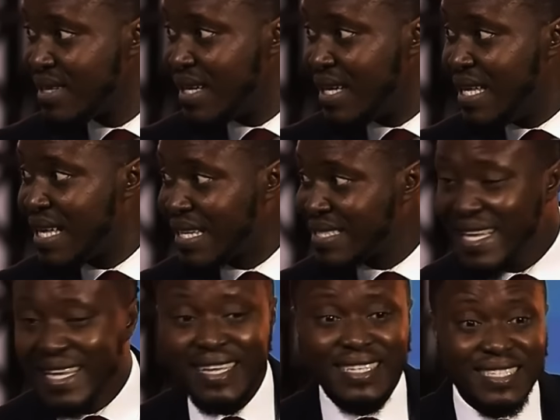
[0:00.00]
He can
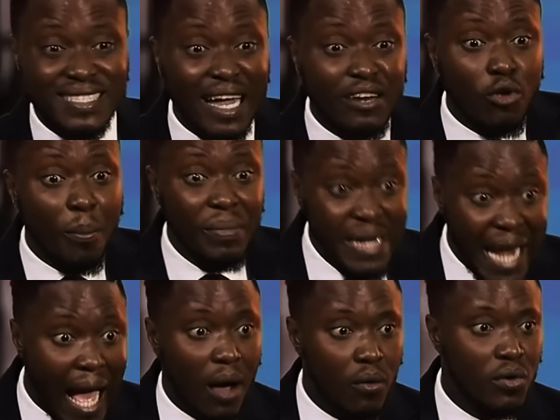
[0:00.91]
say, stand up
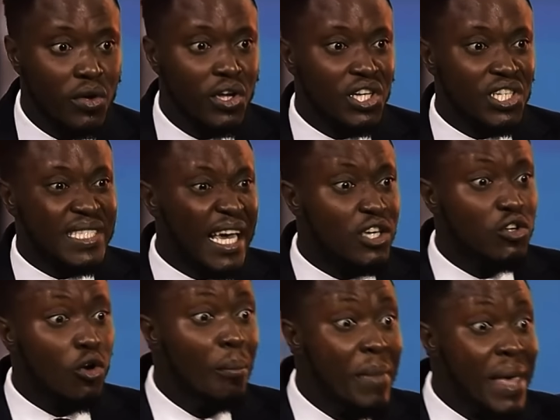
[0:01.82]
now. Check
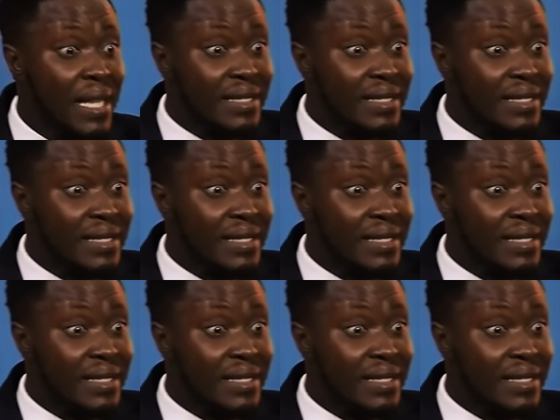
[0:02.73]
your mail